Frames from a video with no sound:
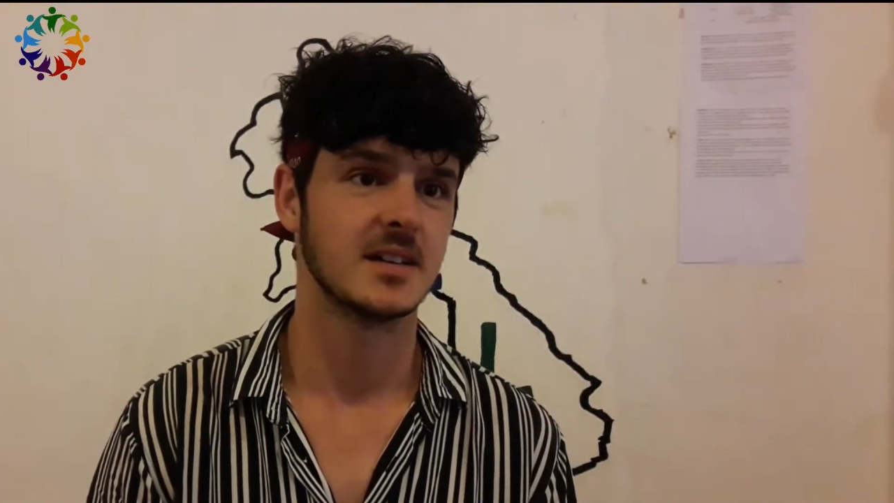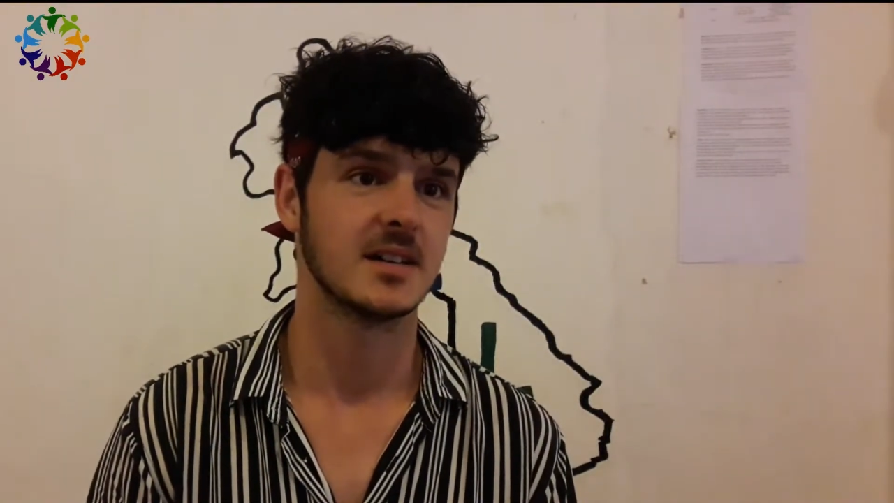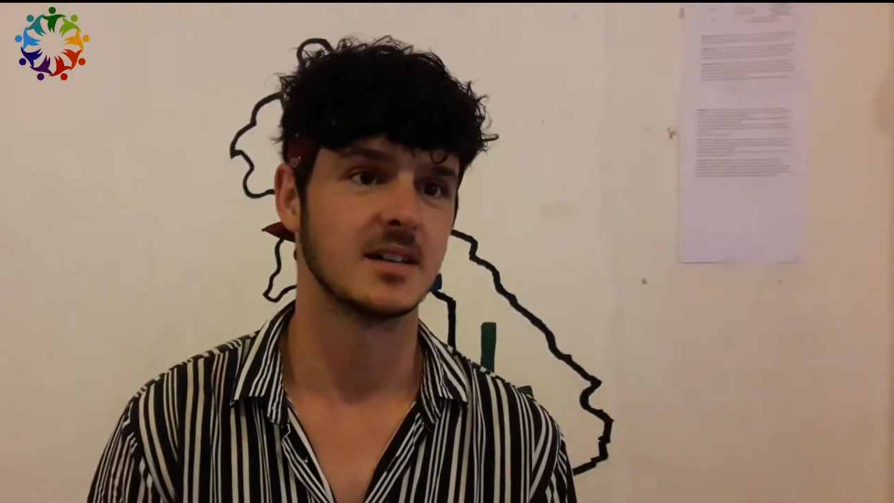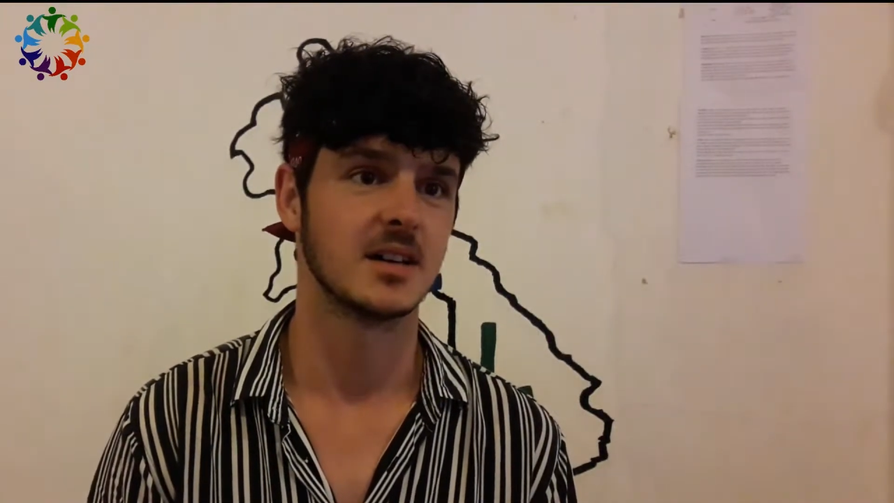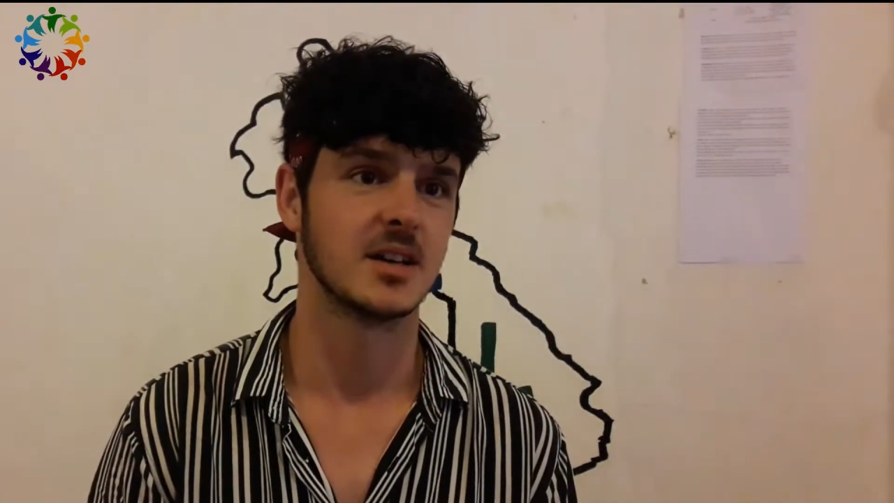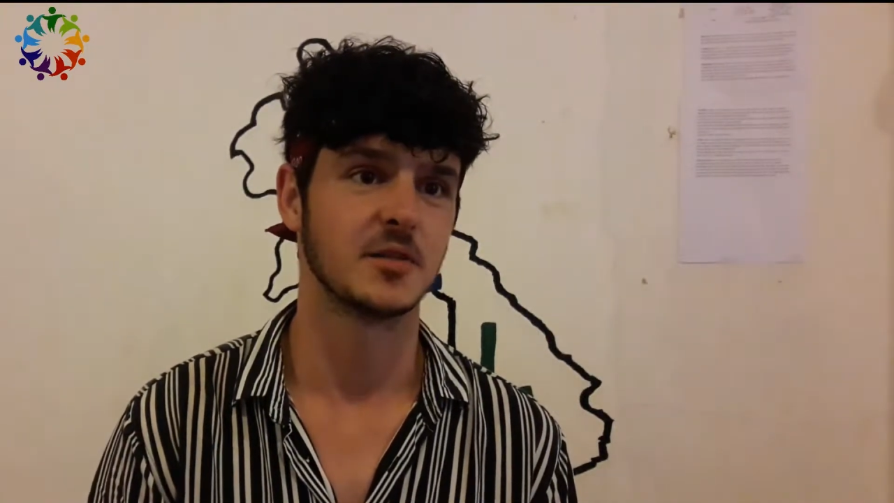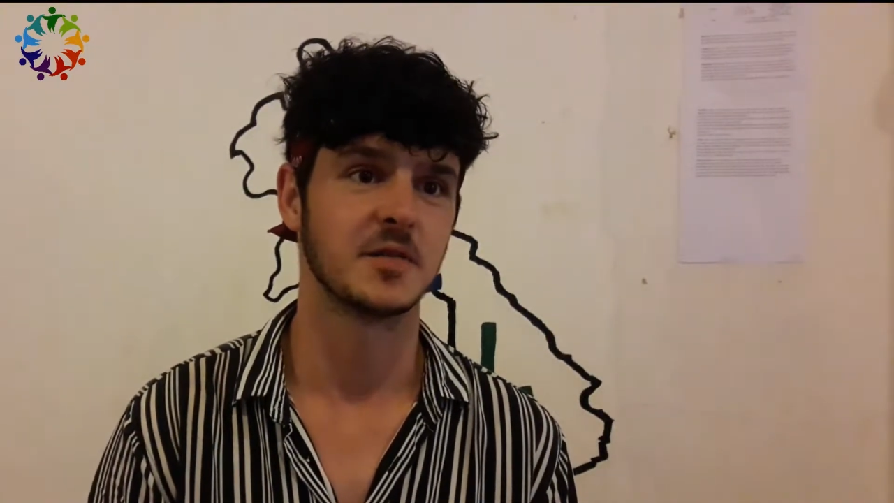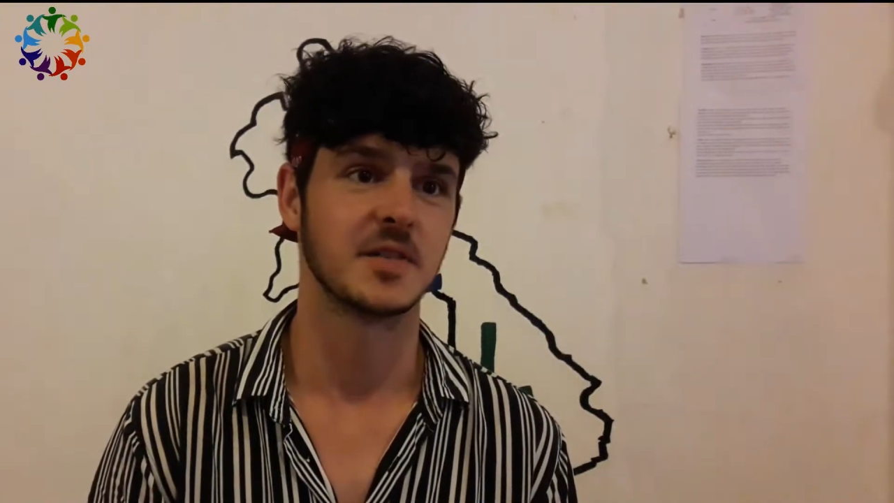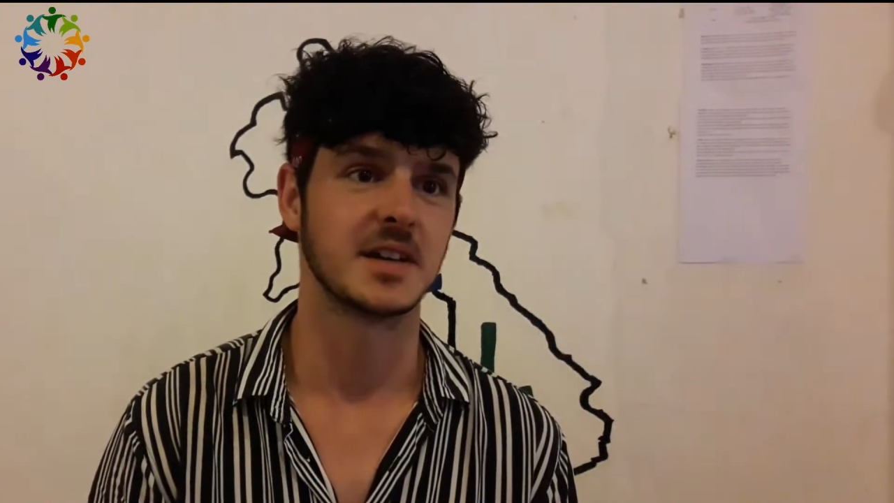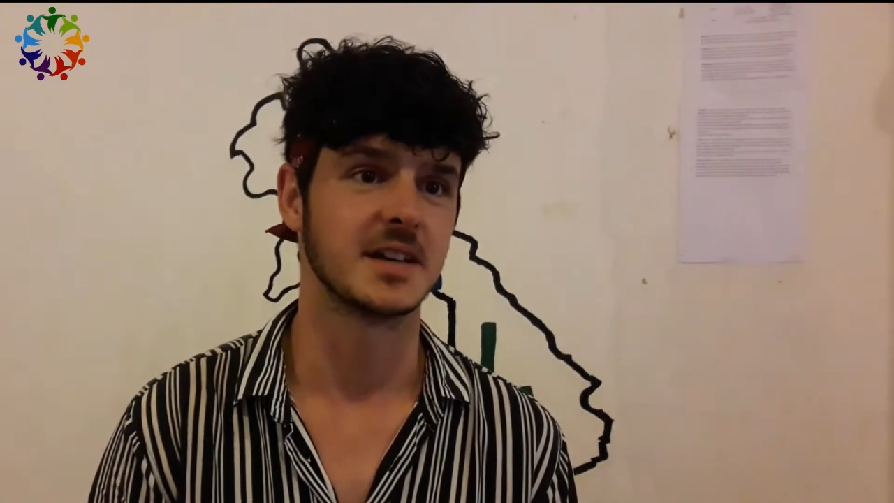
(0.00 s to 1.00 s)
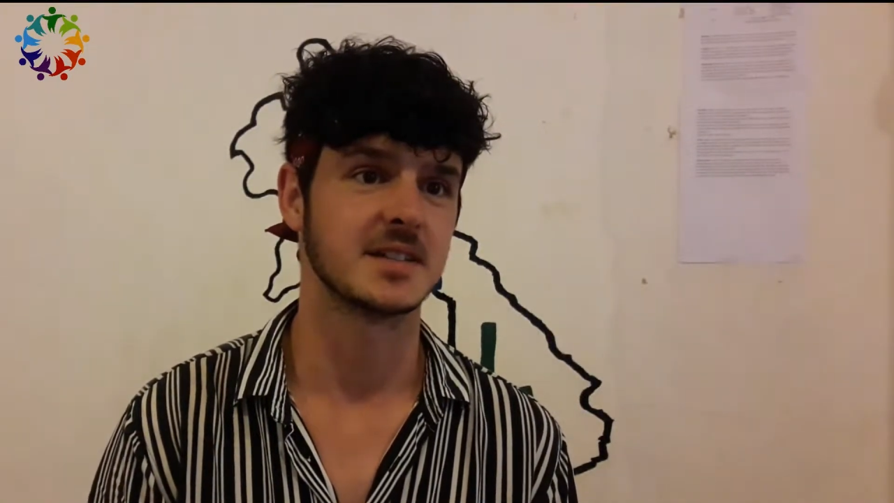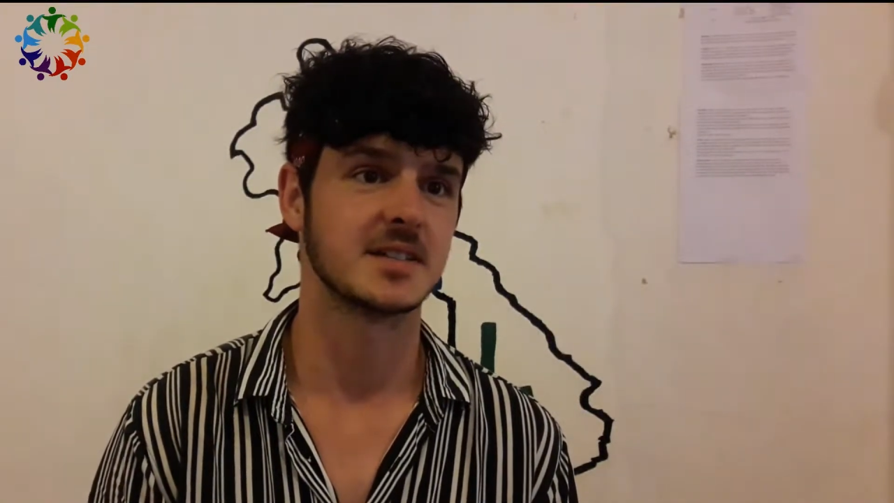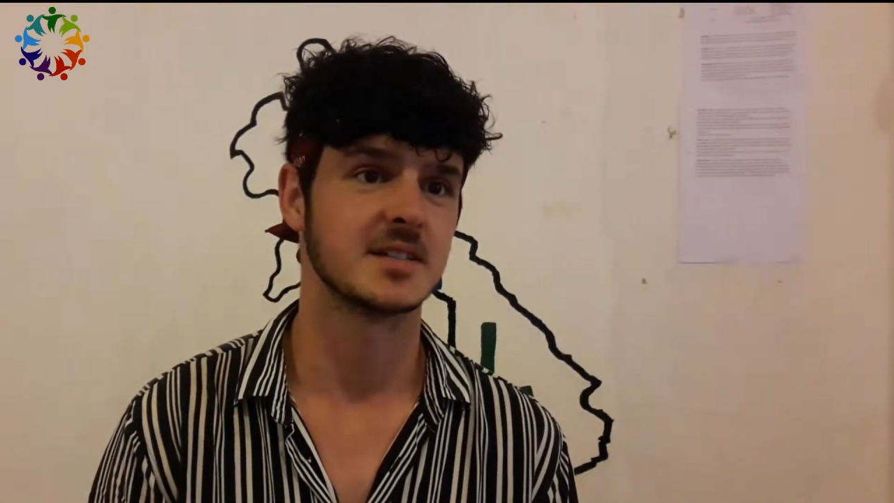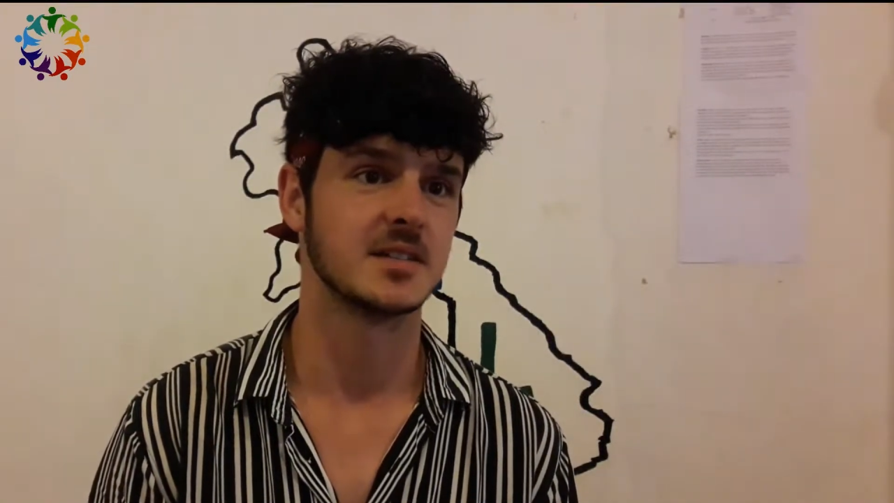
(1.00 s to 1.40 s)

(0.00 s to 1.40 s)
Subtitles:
I loved the kids.